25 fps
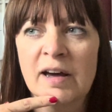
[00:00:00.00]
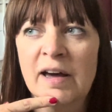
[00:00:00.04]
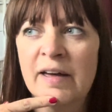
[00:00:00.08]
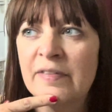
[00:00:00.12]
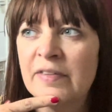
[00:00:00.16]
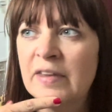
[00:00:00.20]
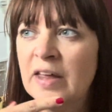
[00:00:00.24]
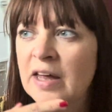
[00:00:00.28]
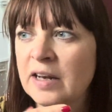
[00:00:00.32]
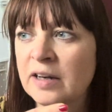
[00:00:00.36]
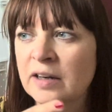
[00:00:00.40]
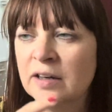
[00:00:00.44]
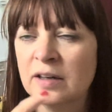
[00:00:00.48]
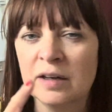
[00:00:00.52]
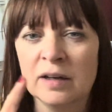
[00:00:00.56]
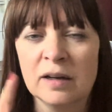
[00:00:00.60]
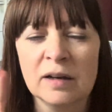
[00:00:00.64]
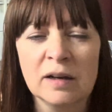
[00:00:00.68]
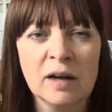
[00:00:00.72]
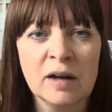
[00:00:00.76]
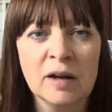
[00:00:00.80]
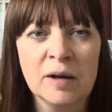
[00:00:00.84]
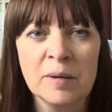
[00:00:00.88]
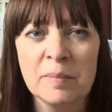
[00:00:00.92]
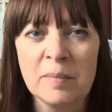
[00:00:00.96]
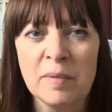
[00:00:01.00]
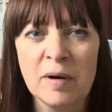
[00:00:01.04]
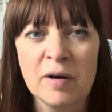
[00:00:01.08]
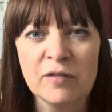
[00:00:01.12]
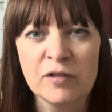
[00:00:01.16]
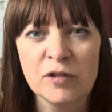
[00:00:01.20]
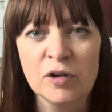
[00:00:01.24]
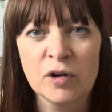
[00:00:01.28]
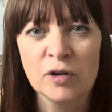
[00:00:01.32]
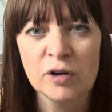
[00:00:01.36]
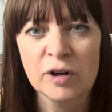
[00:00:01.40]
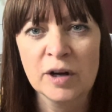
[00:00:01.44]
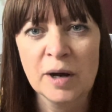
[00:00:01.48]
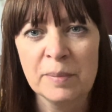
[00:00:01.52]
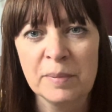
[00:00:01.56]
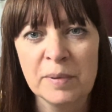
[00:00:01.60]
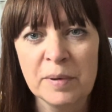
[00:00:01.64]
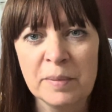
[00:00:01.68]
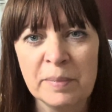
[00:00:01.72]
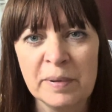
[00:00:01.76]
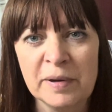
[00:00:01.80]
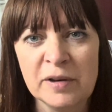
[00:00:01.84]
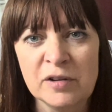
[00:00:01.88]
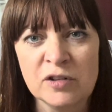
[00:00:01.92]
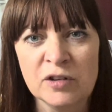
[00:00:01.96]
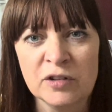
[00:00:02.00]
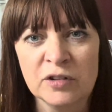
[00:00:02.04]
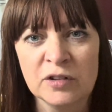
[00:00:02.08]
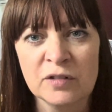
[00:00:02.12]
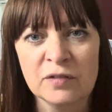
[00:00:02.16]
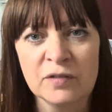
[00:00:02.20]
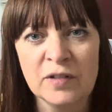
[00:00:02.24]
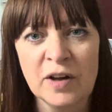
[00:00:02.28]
and then I've got a couple of pictures of